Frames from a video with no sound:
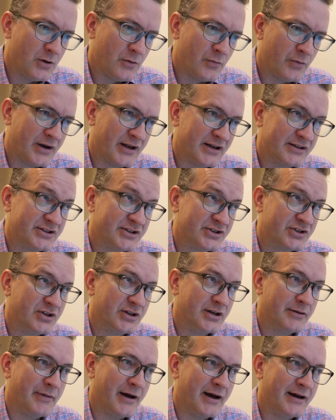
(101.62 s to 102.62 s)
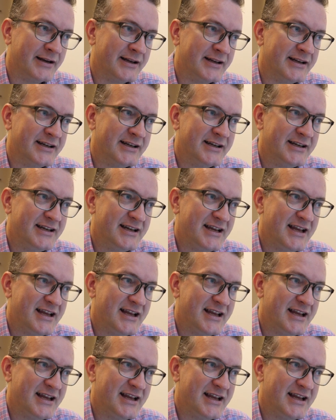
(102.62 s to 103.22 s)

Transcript: What else is good about it?